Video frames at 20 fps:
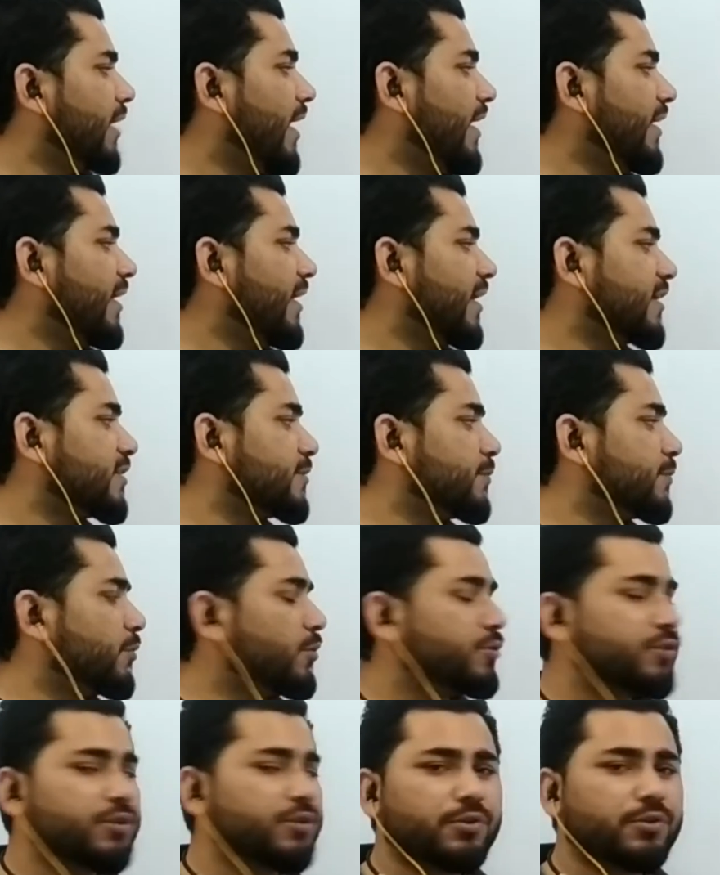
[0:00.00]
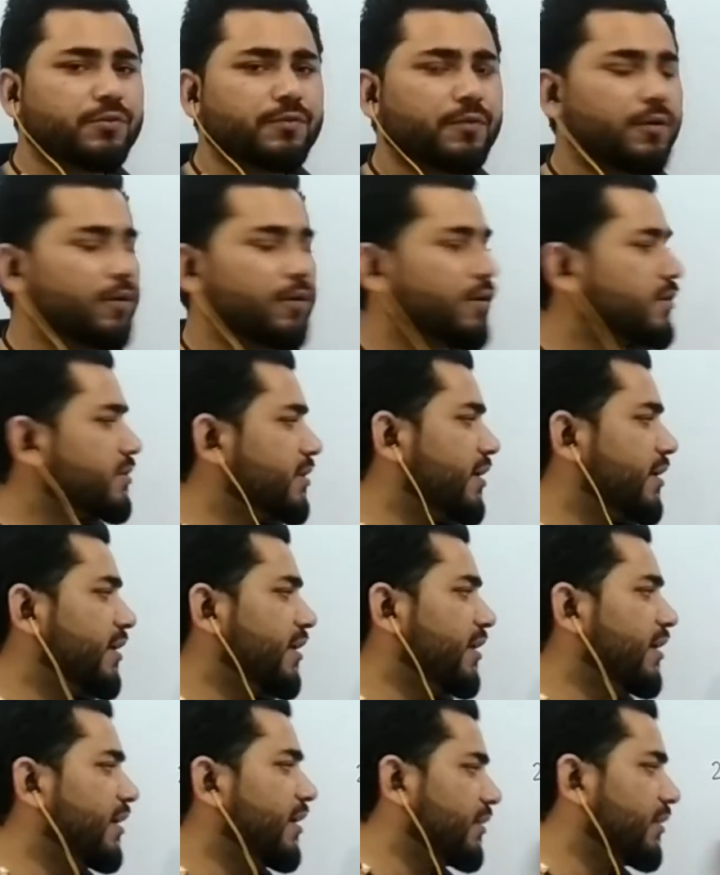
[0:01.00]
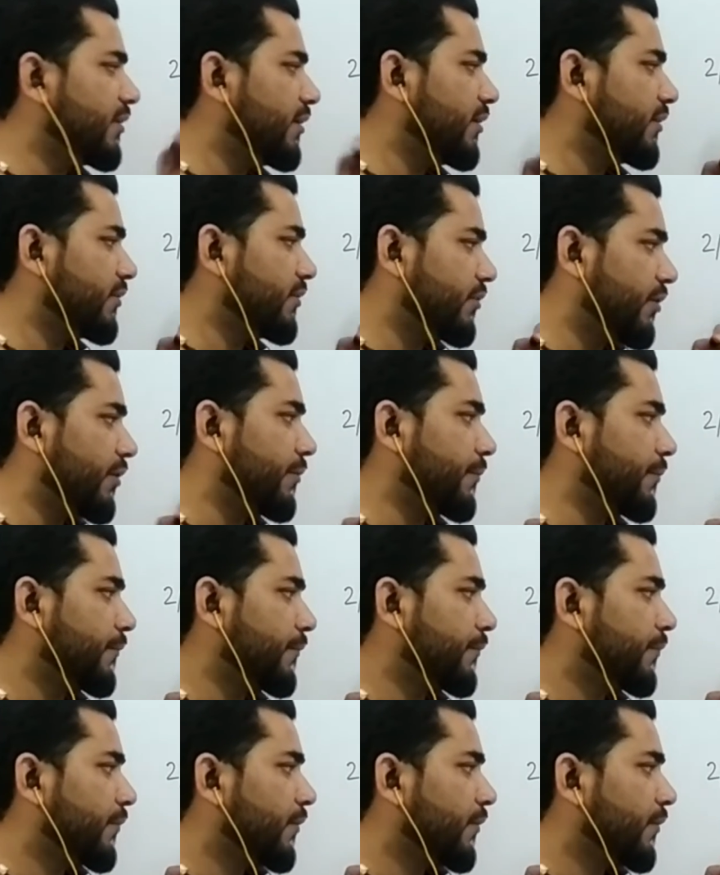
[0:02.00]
that explosion of August 1883.